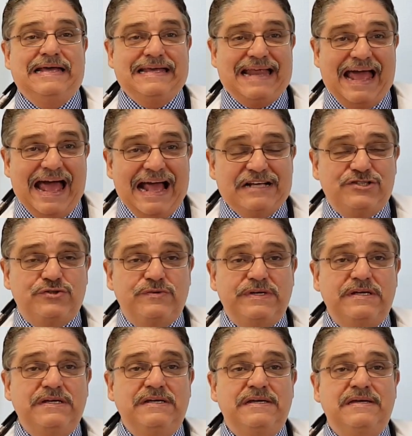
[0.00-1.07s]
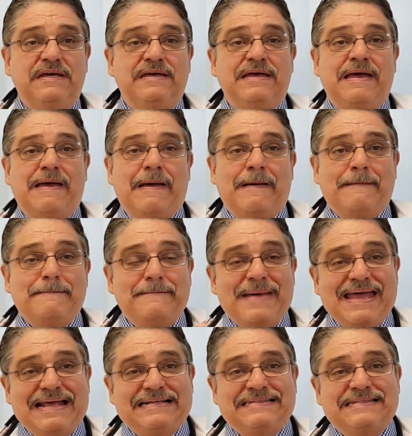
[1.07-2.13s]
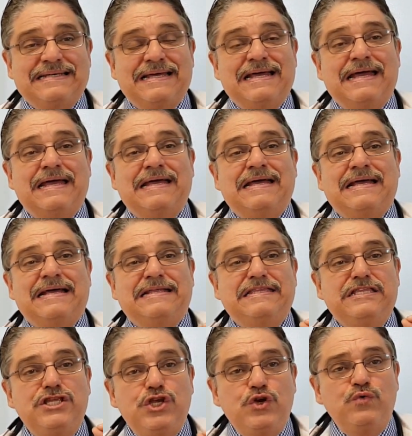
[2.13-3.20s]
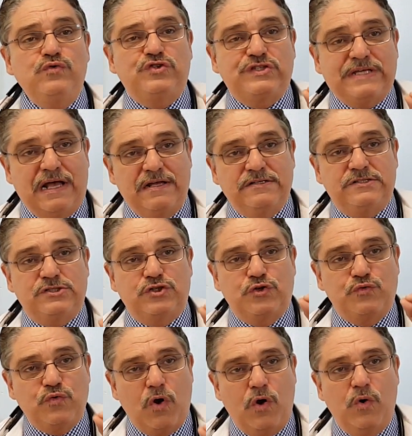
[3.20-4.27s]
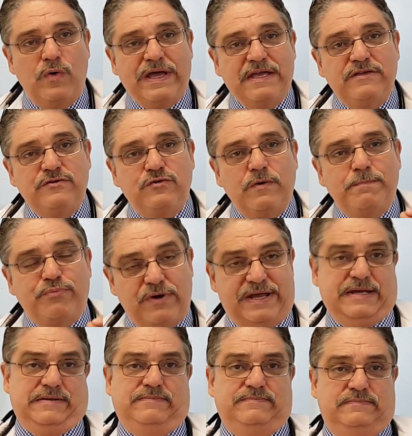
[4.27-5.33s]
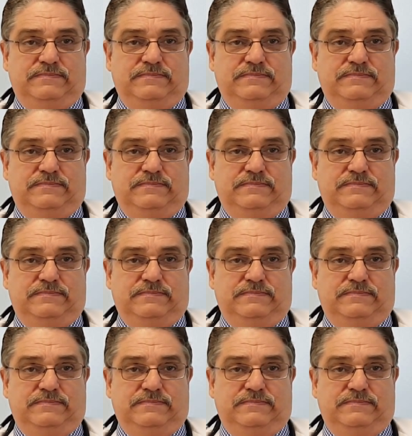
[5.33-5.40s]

it actually makes new cells grow in your brain